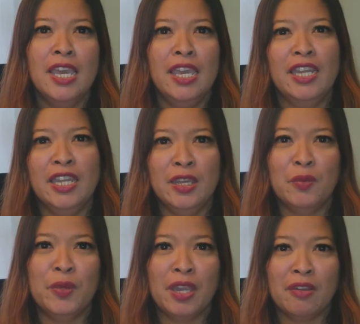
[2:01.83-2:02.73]
and here
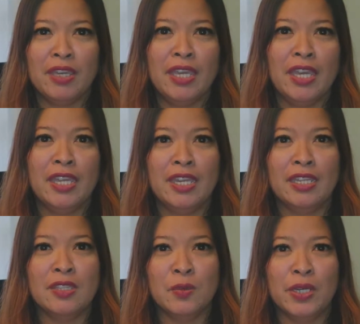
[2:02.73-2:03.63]
we are again
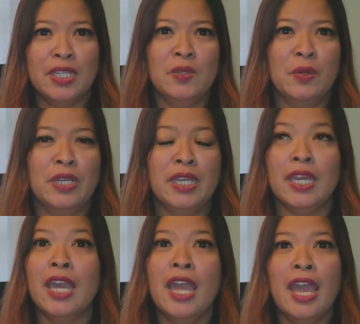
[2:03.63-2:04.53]
in
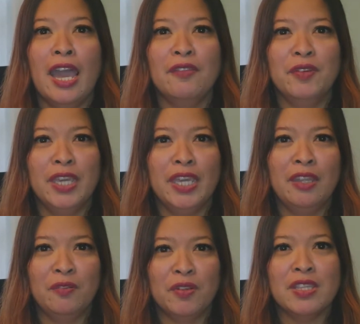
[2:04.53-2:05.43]
2020
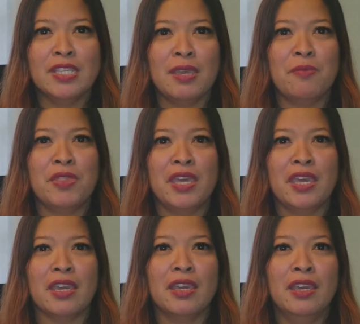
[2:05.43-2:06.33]
advocating for the same
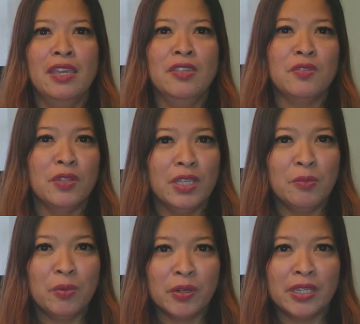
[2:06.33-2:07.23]
thing. It's really
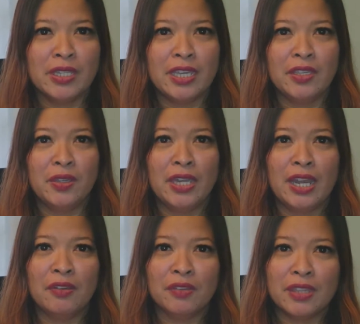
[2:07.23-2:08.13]
important that you get
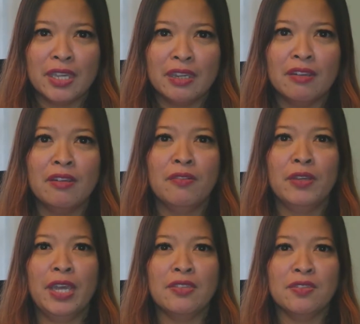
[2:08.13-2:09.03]
out there,
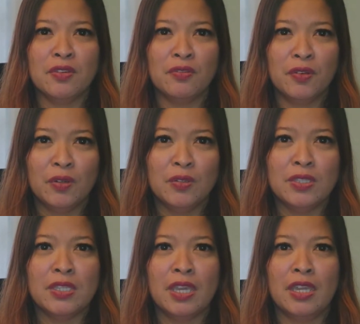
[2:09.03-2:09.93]
cast your
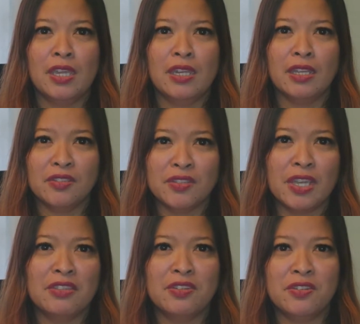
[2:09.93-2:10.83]
votes, and
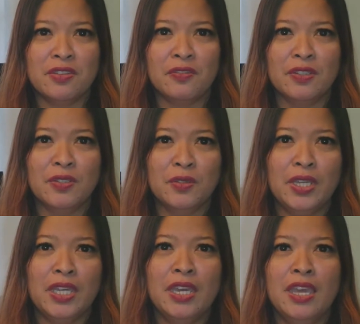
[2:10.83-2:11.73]
exercise your civil
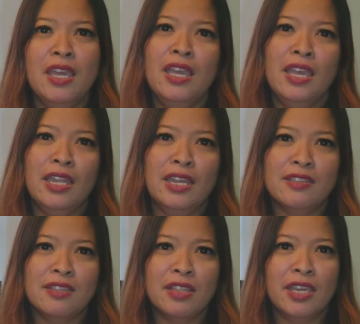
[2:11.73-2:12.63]
duty. And
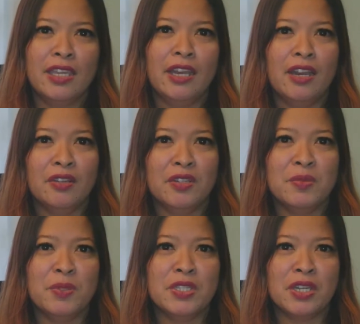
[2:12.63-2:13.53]
as the late
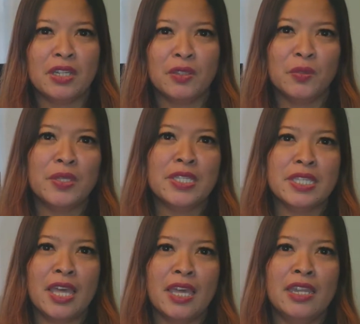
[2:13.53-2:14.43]
Congressman John Lewis
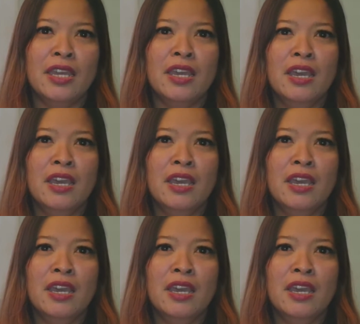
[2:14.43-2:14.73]
said,